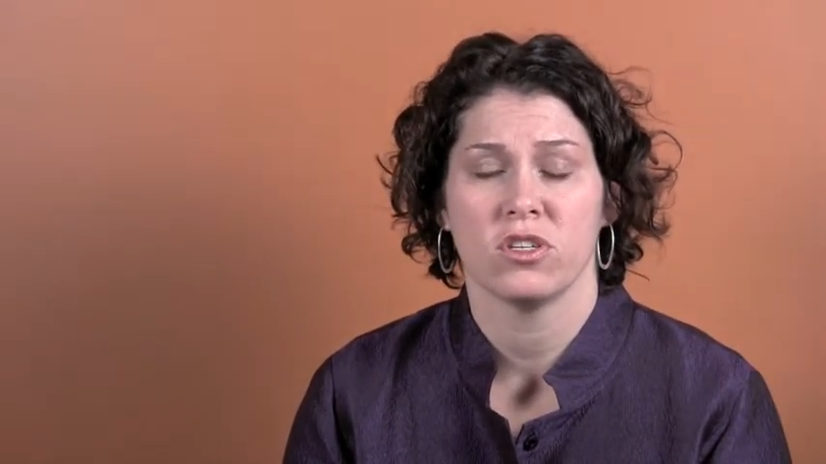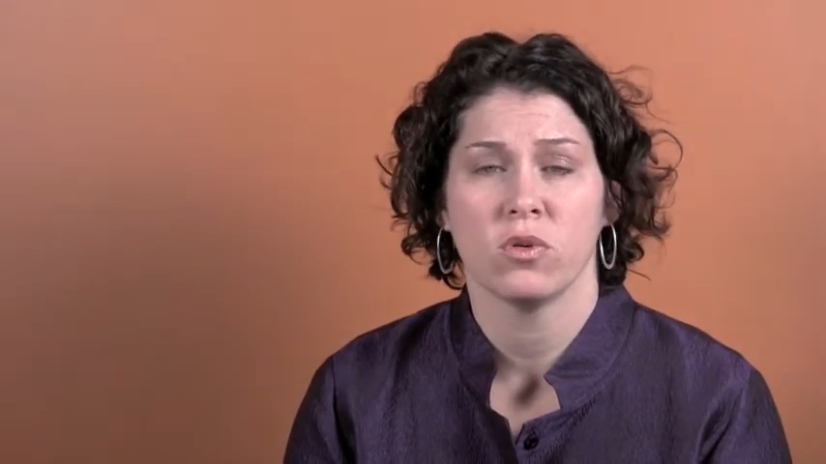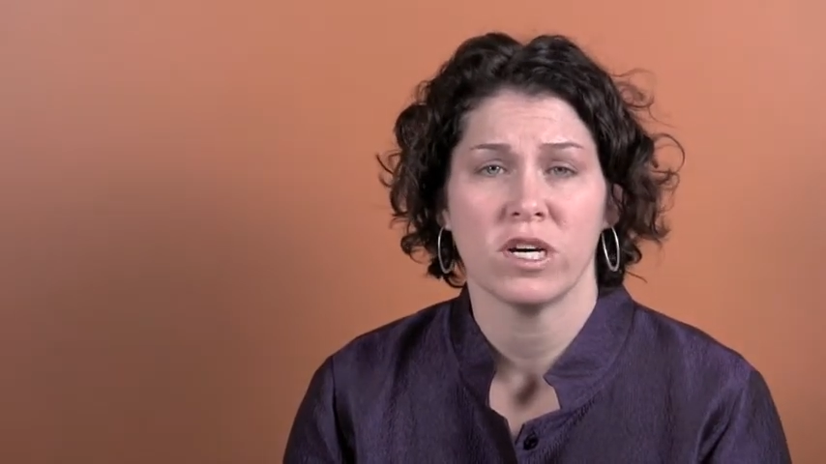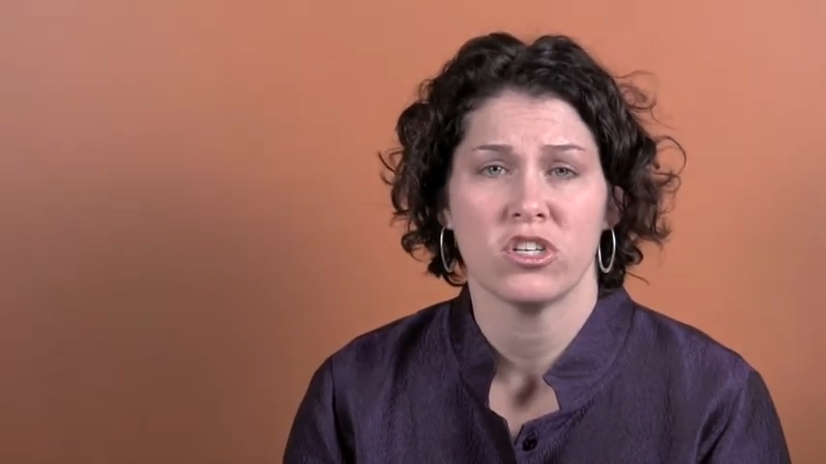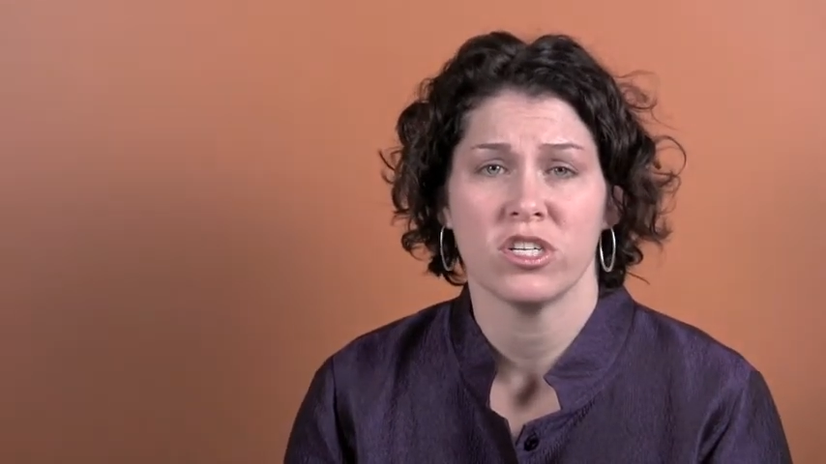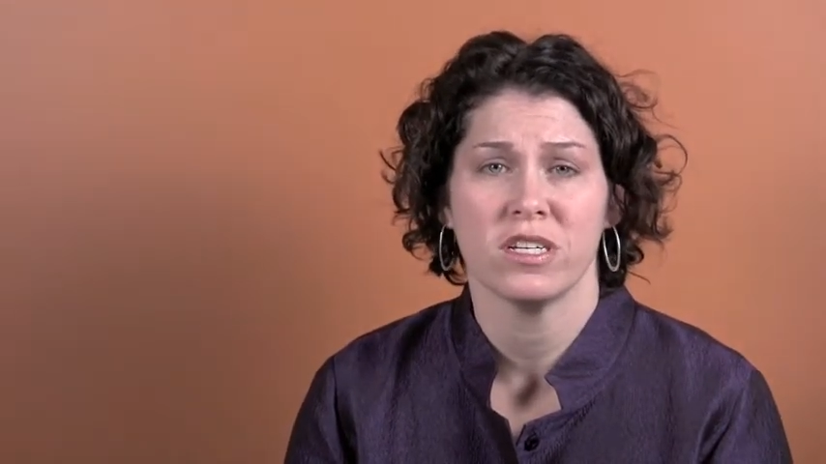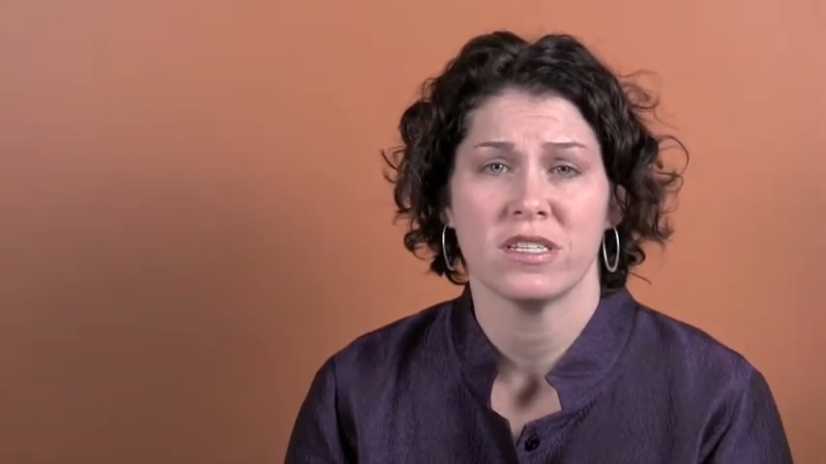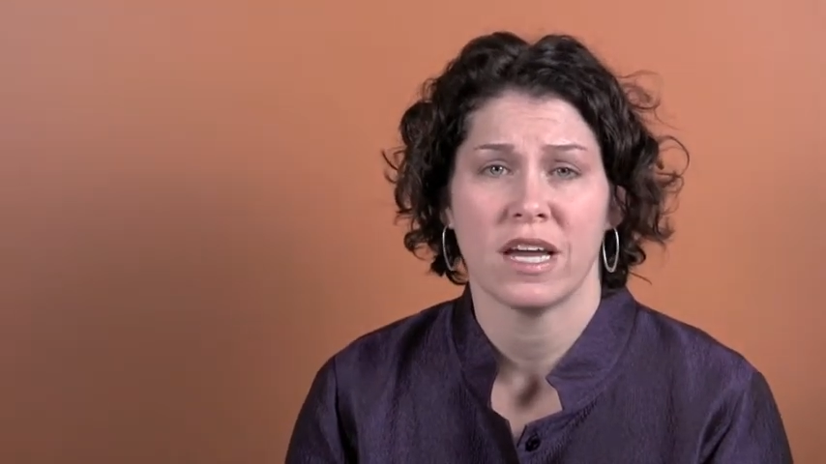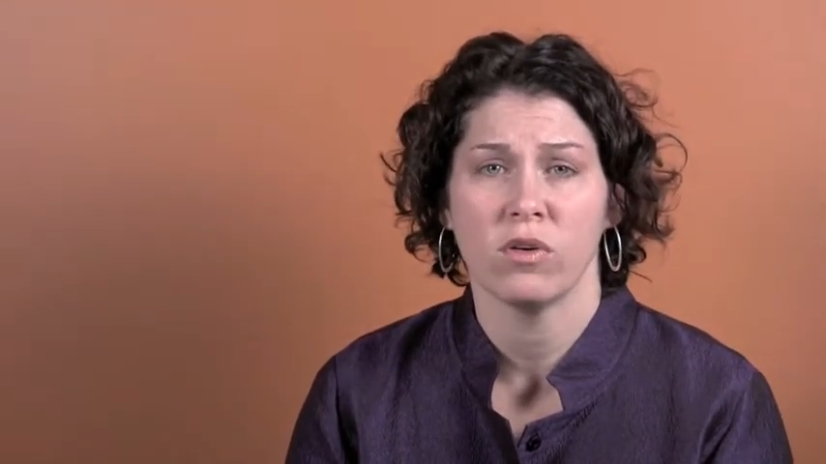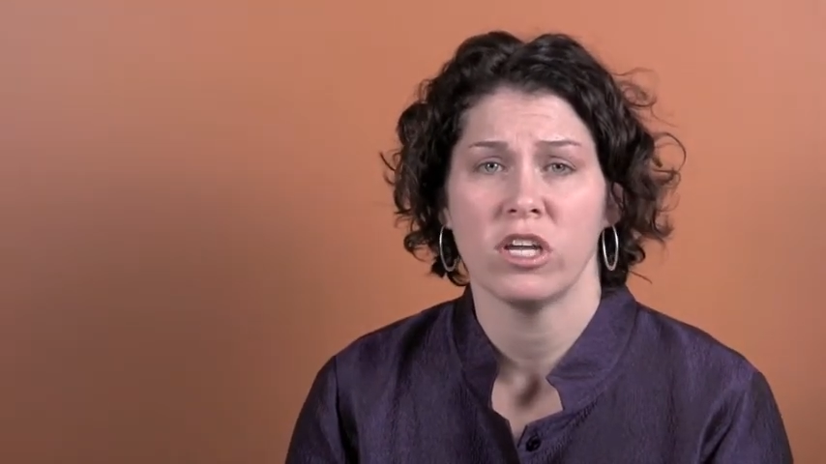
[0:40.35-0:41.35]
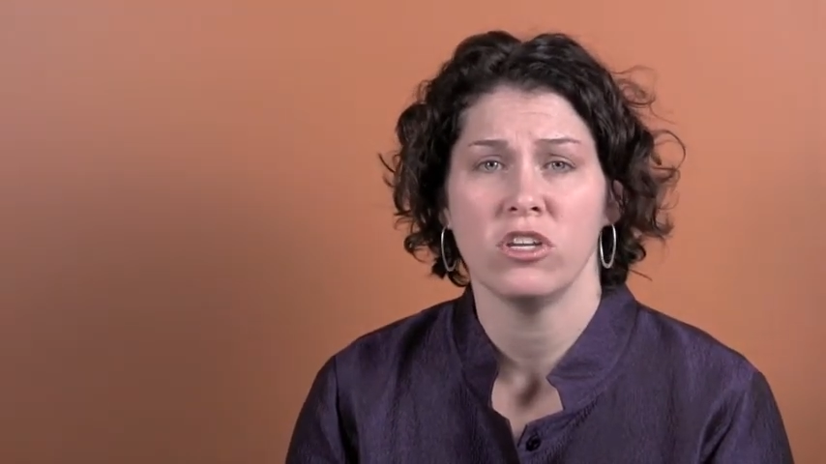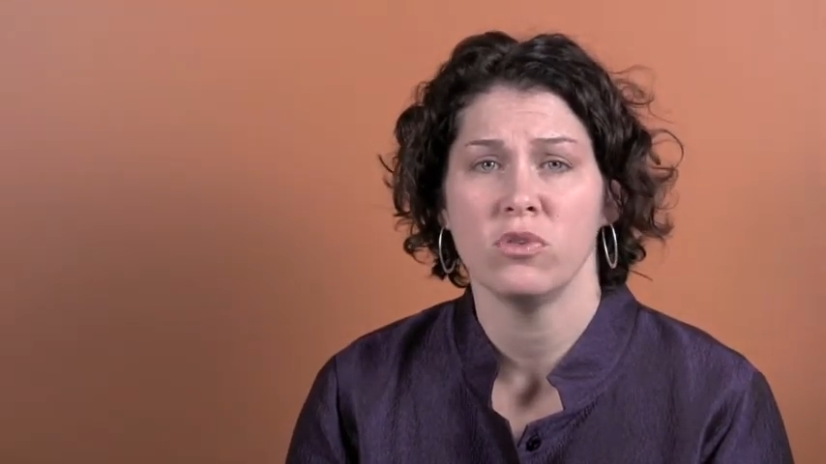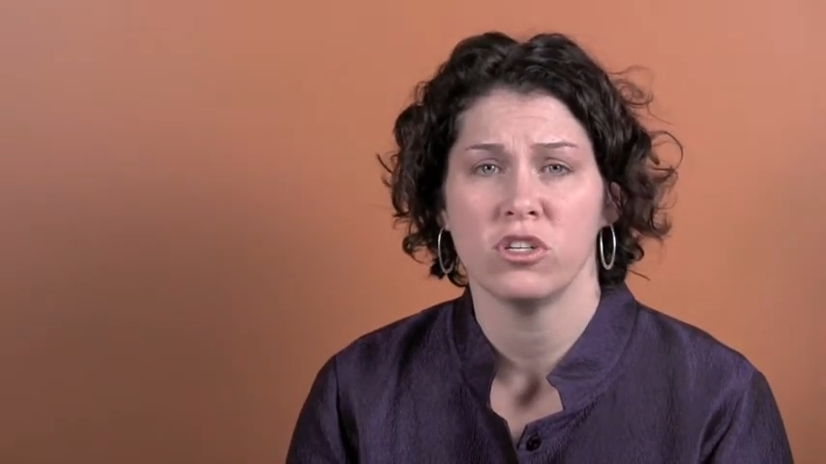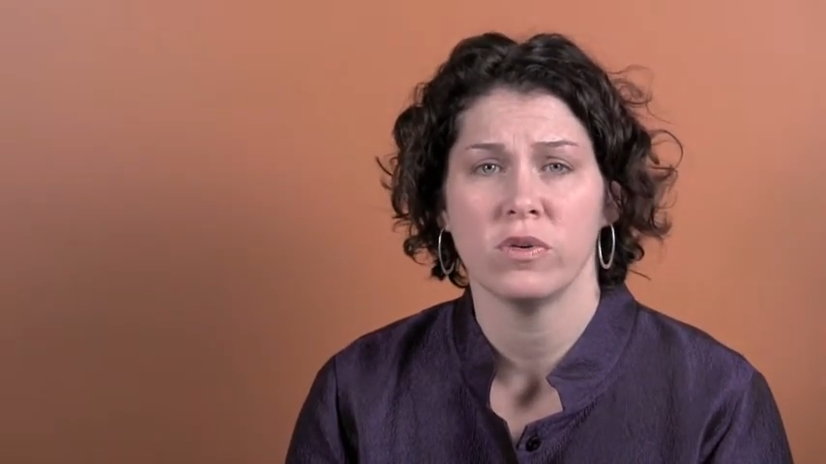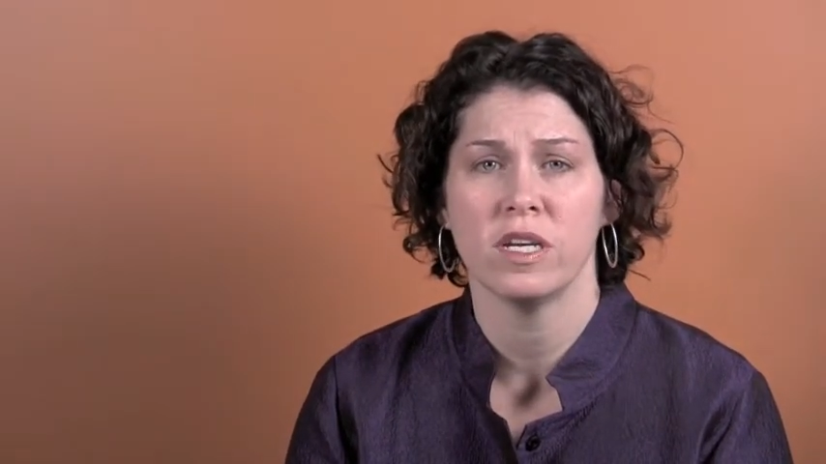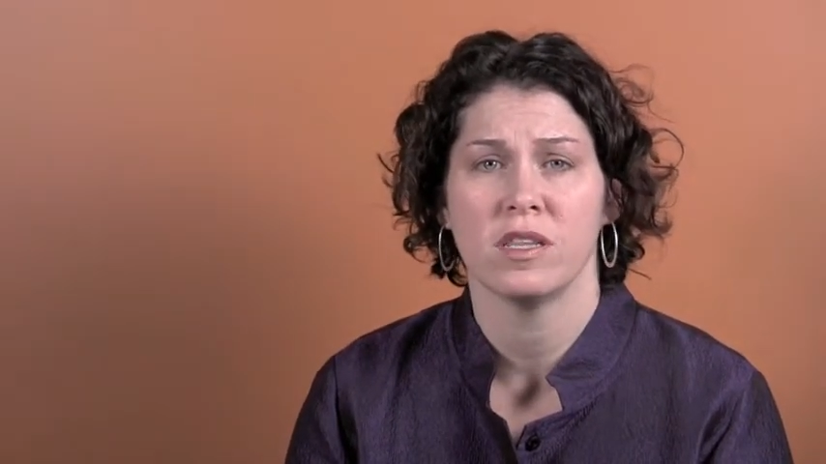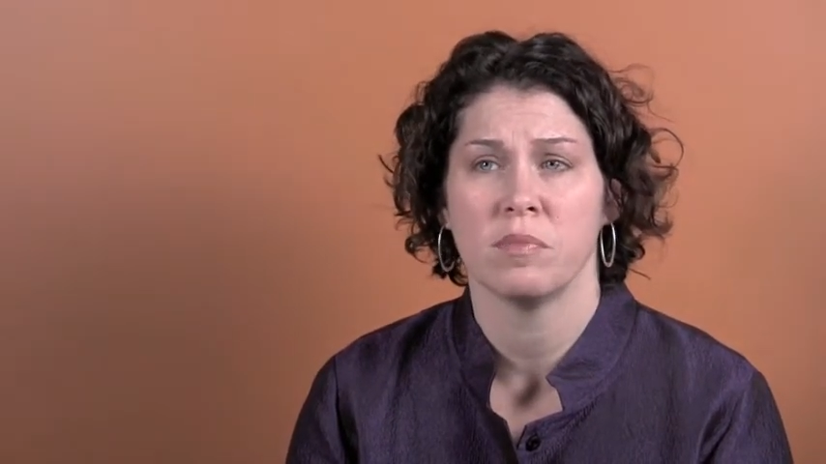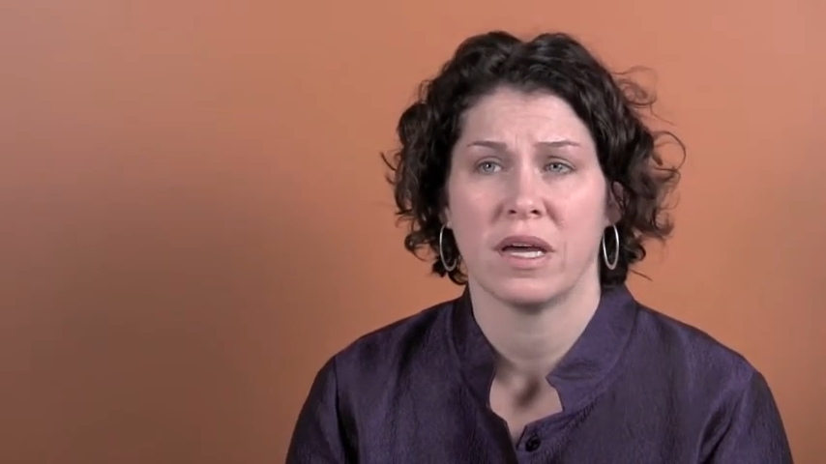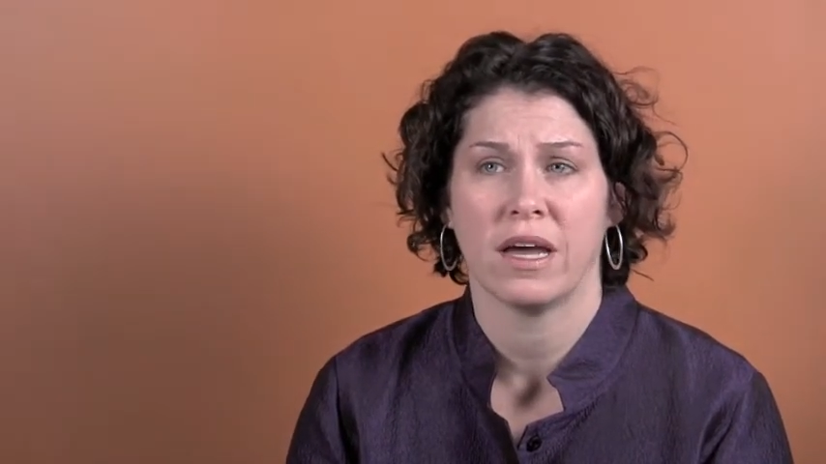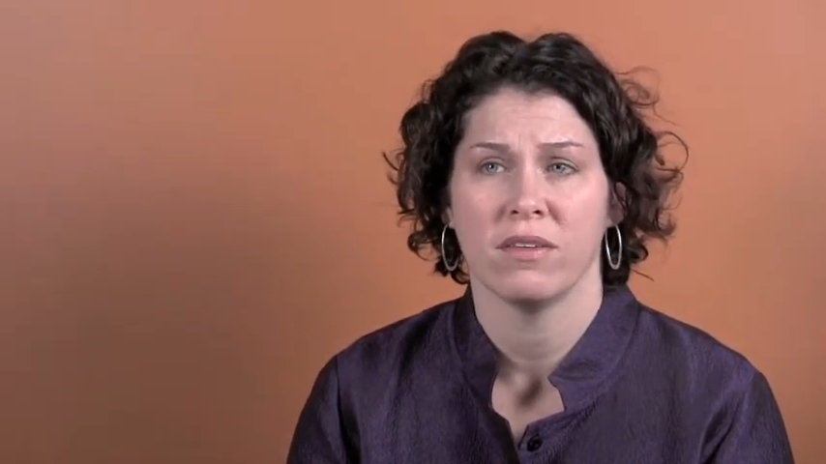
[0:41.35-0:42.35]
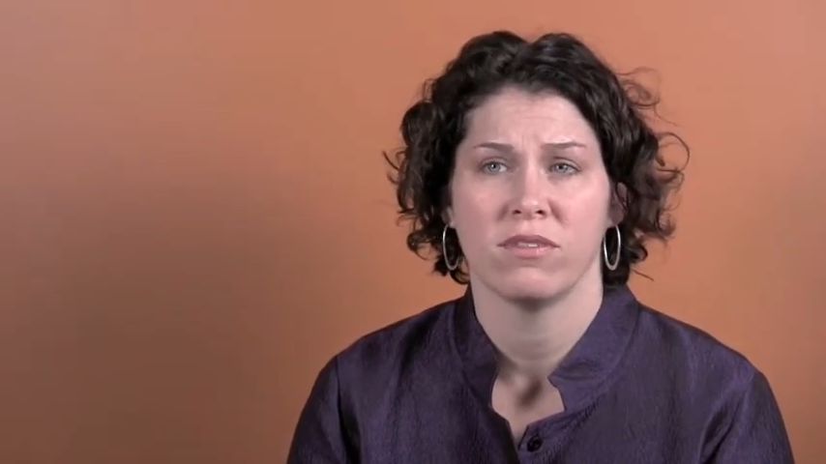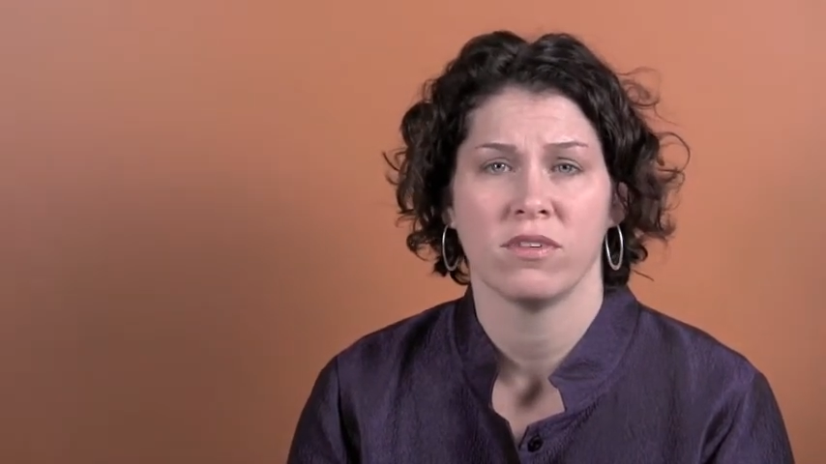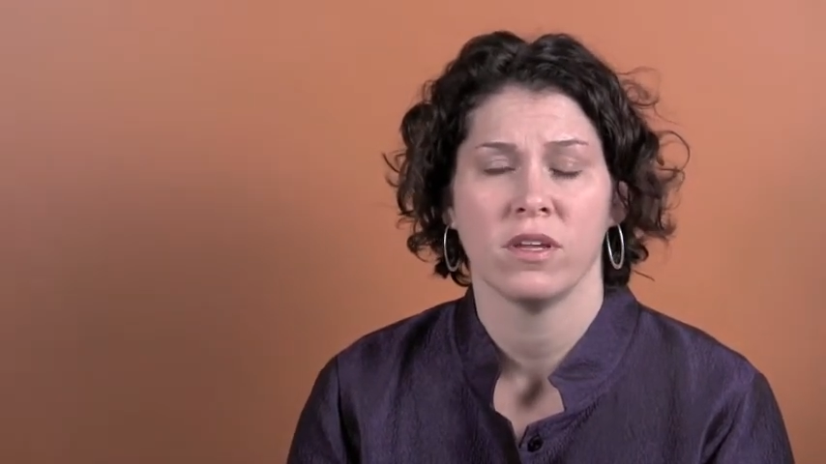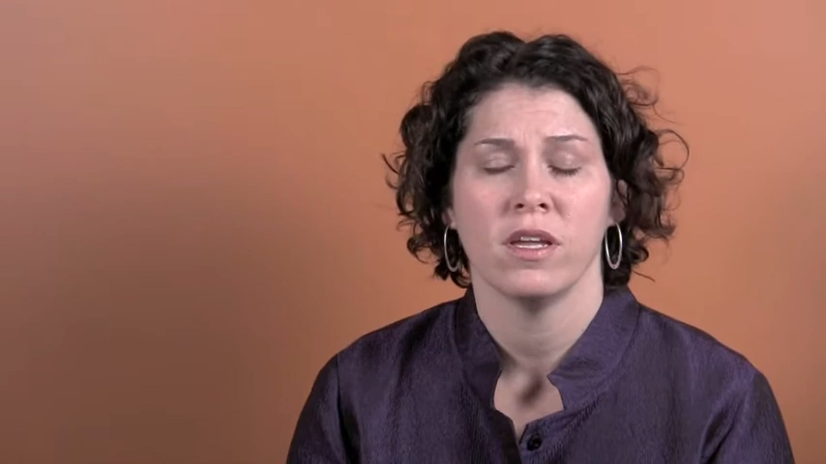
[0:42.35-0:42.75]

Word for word: The question is how can you do it the best